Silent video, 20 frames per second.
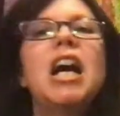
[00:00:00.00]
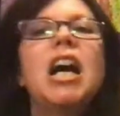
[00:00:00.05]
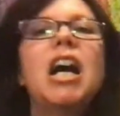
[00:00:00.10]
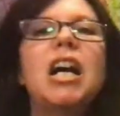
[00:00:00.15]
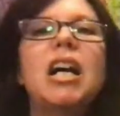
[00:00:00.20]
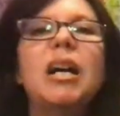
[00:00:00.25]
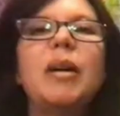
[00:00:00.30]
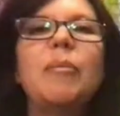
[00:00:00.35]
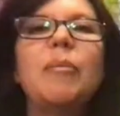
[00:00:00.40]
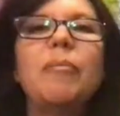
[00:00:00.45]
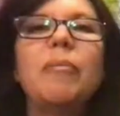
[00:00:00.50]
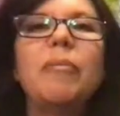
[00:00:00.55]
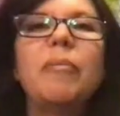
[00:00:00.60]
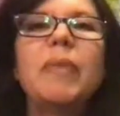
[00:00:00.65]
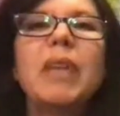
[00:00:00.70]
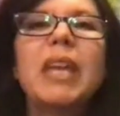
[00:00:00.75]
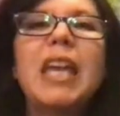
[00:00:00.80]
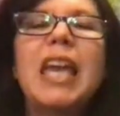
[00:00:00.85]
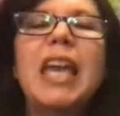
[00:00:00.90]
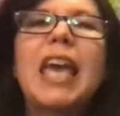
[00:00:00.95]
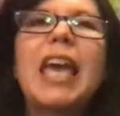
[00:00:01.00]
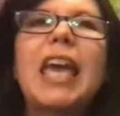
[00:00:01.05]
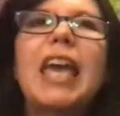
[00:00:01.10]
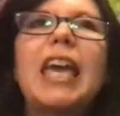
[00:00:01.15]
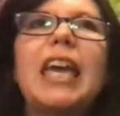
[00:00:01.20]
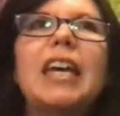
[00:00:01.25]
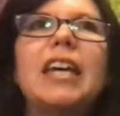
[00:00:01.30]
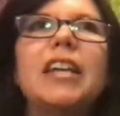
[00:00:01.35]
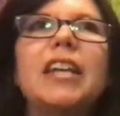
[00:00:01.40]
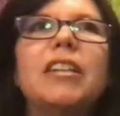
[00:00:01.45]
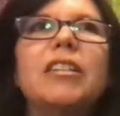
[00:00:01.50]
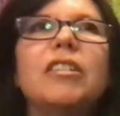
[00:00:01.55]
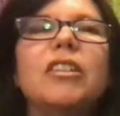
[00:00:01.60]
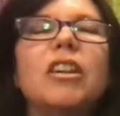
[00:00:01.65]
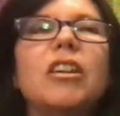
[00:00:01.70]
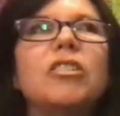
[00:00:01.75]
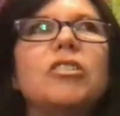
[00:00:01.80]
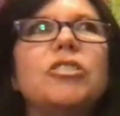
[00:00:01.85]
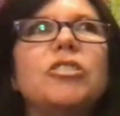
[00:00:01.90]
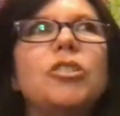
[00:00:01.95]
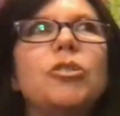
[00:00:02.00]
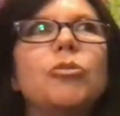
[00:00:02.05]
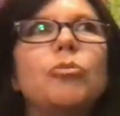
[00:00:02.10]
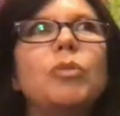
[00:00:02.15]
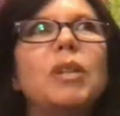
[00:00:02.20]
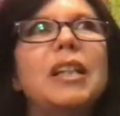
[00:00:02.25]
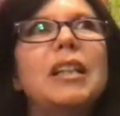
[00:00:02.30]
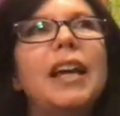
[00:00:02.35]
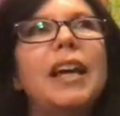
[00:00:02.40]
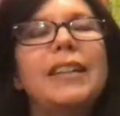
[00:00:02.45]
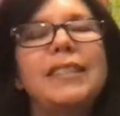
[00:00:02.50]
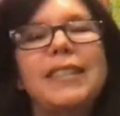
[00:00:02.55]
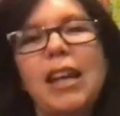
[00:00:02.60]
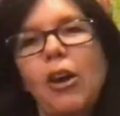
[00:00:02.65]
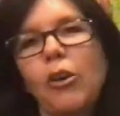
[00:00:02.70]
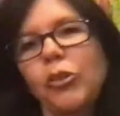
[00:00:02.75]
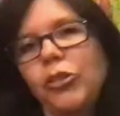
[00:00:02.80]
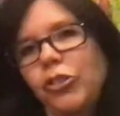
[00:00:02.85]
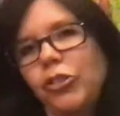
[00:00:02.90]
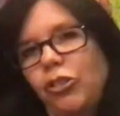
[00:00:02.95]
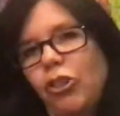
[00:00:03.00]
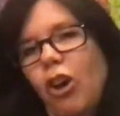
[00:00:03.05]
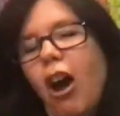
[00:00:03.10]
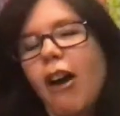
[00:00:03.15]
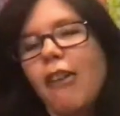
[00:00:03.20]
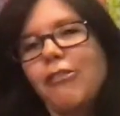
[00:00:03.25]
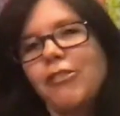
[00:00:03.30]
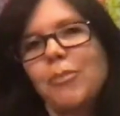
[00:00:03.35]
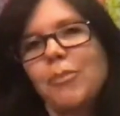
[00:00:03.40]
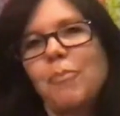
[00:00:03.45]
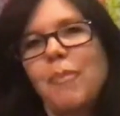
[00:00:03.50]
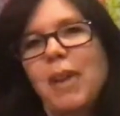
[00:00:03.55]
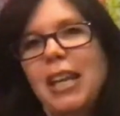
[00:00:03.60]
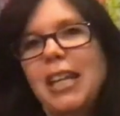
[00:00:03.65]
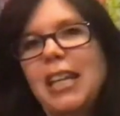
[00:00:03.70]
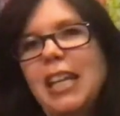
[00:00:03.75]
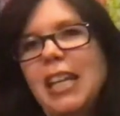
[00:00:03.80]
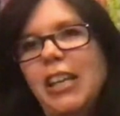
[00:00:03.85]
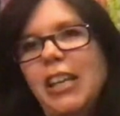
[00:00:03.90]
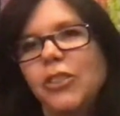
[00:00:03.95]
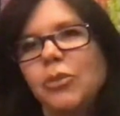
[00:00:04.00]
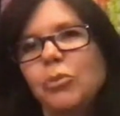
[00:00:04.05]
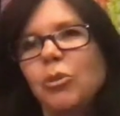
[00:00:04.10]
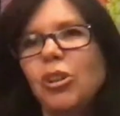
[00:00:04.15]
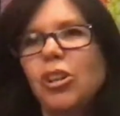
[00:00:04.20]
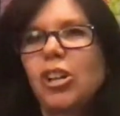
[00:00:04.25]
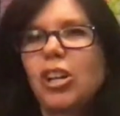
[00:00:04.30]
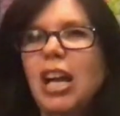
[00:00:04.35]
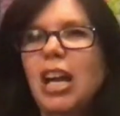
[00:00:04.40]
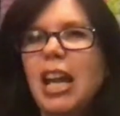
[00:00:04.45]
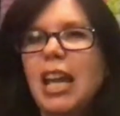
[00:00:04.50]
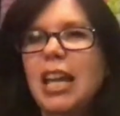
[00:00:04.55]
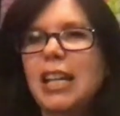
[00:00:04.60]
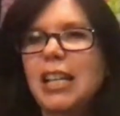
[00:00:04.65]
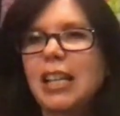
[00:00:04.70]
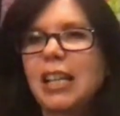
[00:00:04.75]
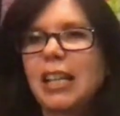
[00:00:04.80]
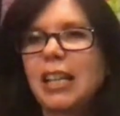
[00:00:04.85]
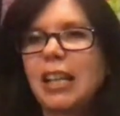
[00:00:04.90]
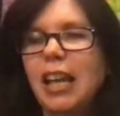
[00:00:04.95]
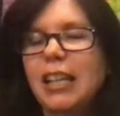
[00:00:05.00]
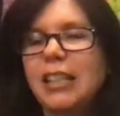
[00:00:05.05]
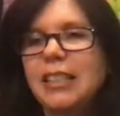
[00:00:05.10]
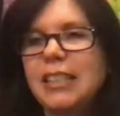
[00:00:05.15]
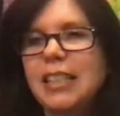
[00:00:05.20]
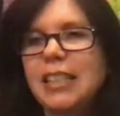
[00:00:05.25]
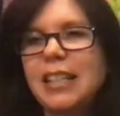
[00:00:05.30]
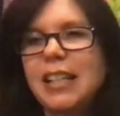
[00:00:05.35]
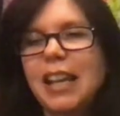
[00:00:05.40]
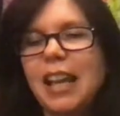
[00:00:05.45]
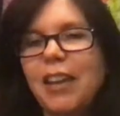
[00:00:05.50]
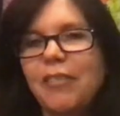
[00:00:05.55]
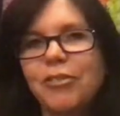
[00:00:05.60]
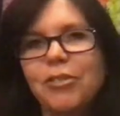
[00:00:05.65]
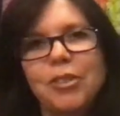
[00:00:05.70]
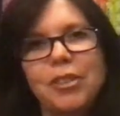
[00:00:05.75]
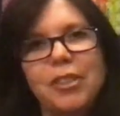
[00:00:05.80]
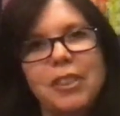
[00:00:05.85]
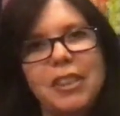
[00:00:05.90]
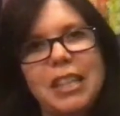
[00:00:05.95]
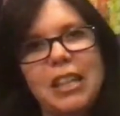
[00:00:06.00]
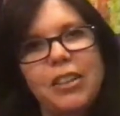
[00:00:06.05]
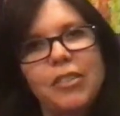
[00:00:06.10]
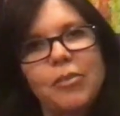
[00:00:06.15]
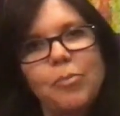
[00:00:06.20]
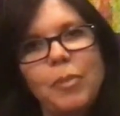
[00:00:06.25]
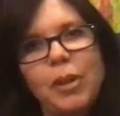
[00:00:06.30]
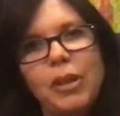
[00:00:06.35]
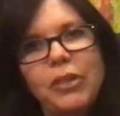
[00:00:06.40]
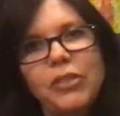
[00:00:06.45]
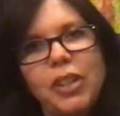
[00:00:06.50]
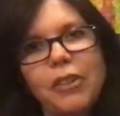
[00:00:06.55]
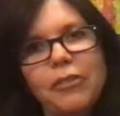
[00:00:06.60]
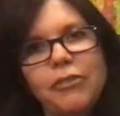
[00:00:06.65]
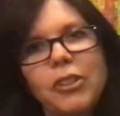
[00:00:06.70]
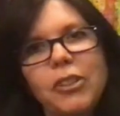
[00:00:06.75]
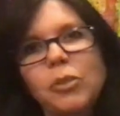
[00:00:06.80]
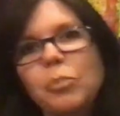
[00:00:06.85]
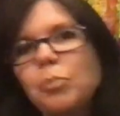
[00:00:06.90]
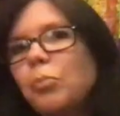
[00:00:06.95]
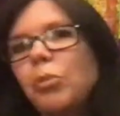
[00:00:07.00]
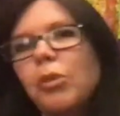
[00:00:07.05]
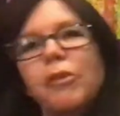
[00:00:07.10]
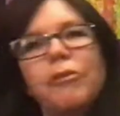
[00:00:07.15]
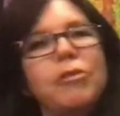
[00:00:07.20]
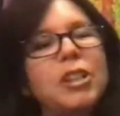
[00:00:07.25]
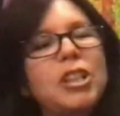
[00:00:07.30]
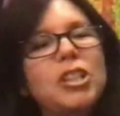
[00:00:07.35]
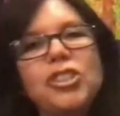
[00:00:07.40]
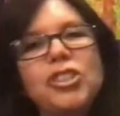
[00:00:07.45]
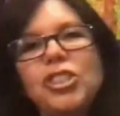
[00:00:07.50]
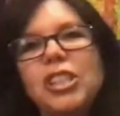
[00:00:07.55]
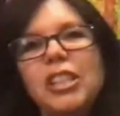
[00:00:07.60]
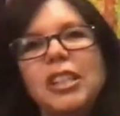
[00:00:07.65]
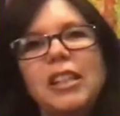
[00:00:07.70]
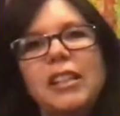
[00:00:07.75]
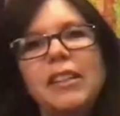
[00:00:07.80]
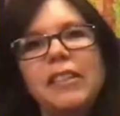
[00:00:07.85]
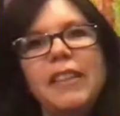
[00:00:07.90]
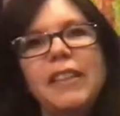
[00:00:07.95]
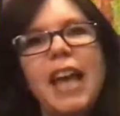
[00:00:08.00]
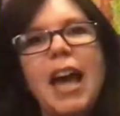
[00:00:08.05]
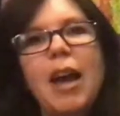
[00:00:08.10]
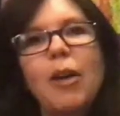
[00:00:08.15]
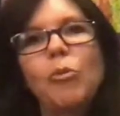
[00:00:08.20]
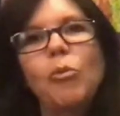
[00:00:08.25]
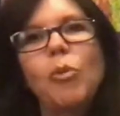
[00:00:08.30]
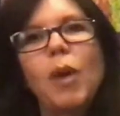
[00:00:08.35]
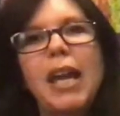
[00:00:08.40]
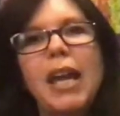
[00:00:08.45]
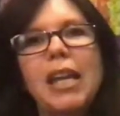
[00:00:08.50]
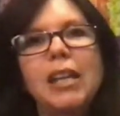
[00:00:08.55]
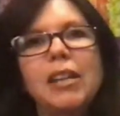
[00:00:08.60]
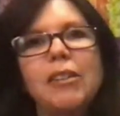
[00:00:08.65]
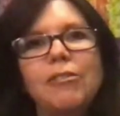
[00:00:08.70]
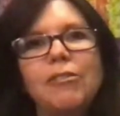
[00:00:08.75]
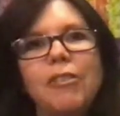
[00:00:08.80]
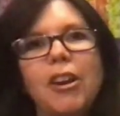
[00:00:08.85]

um, and to realize how soft my hands were and I, I, didn't ever think of myself as privileged in that way of